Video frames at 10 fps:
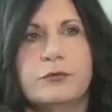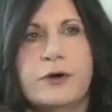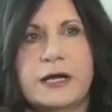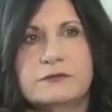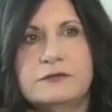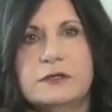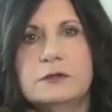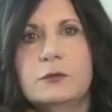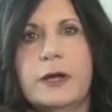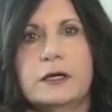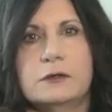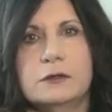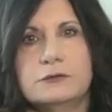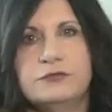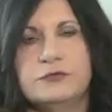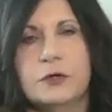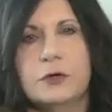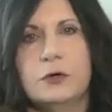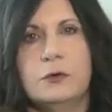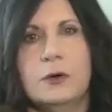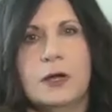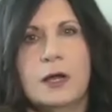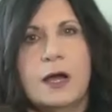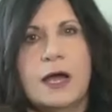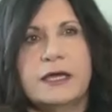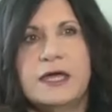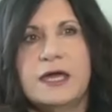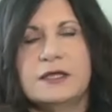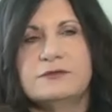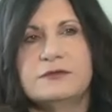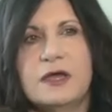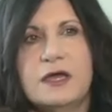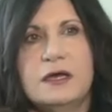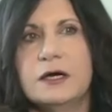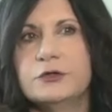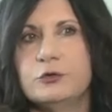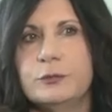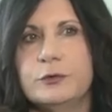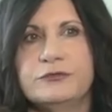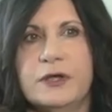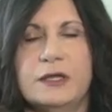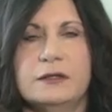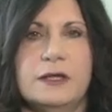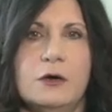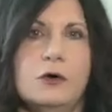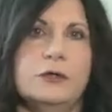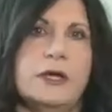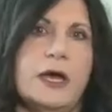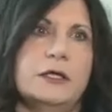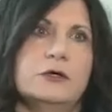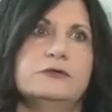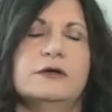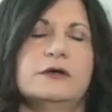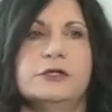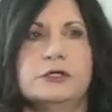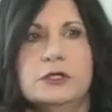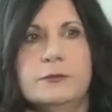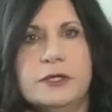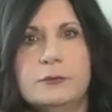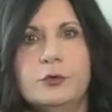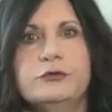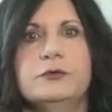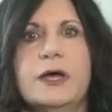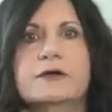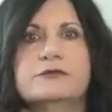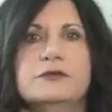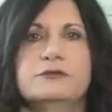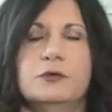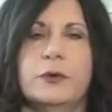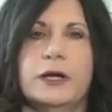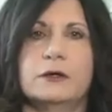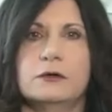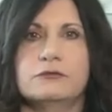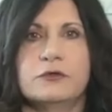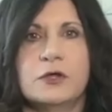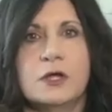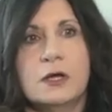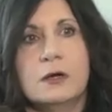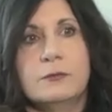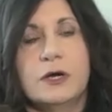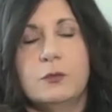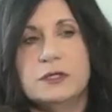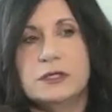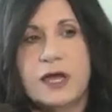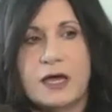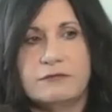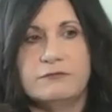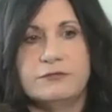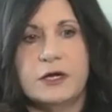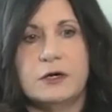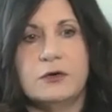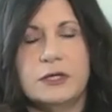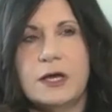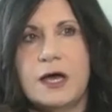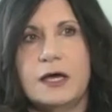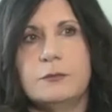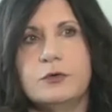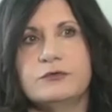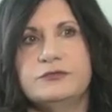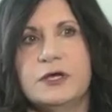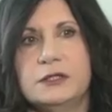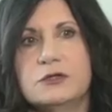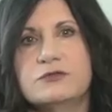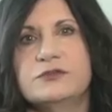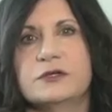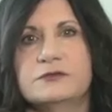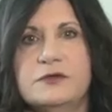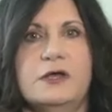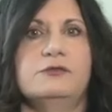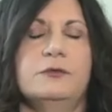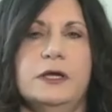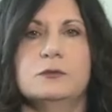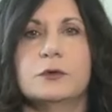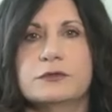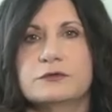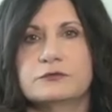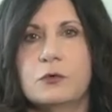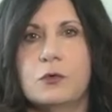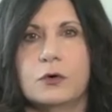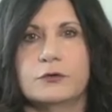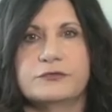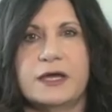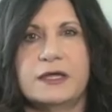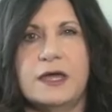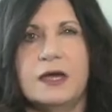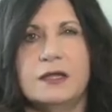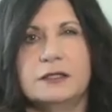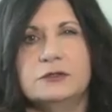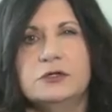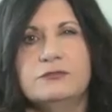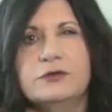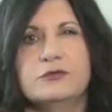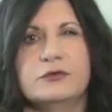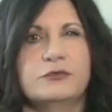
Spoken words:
practicing the records. So I can't say 100% that, oh yeah, you're definitely going to be able to access the records. But we did have a very high percentage success rate with this course. I don't know if